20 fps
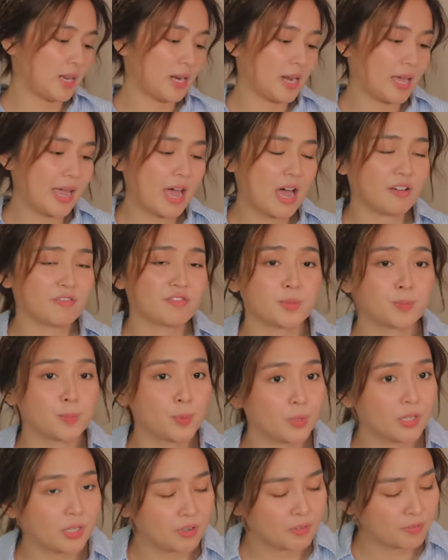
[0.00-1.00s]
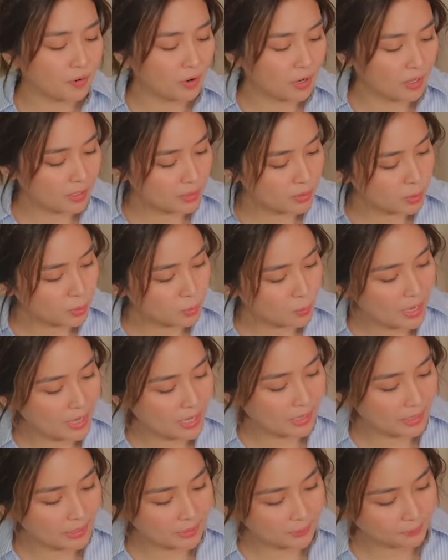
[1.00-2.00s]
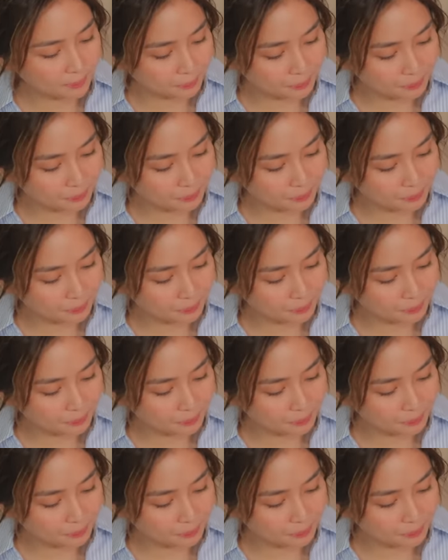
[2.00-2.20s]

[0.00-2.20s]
then, I have spoon and fork as well.